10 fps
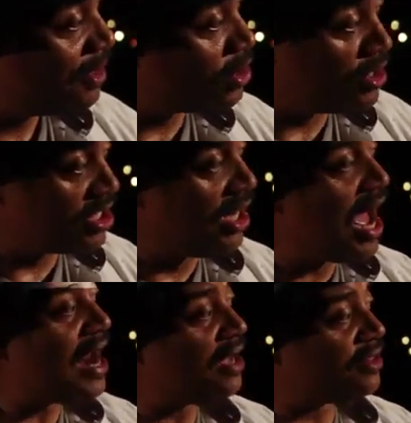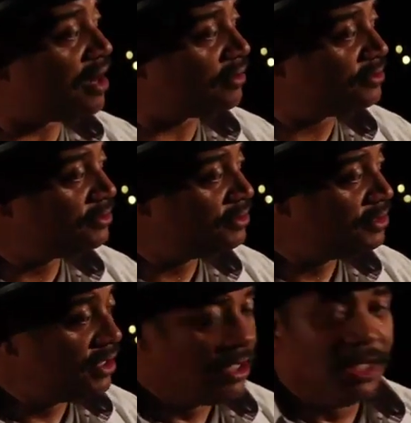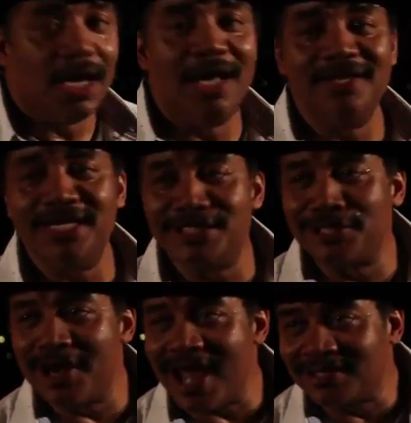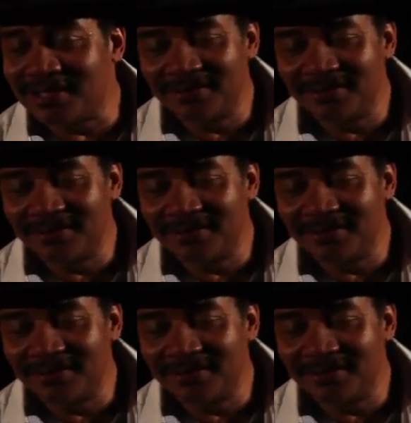So there's a lot out there on the internet.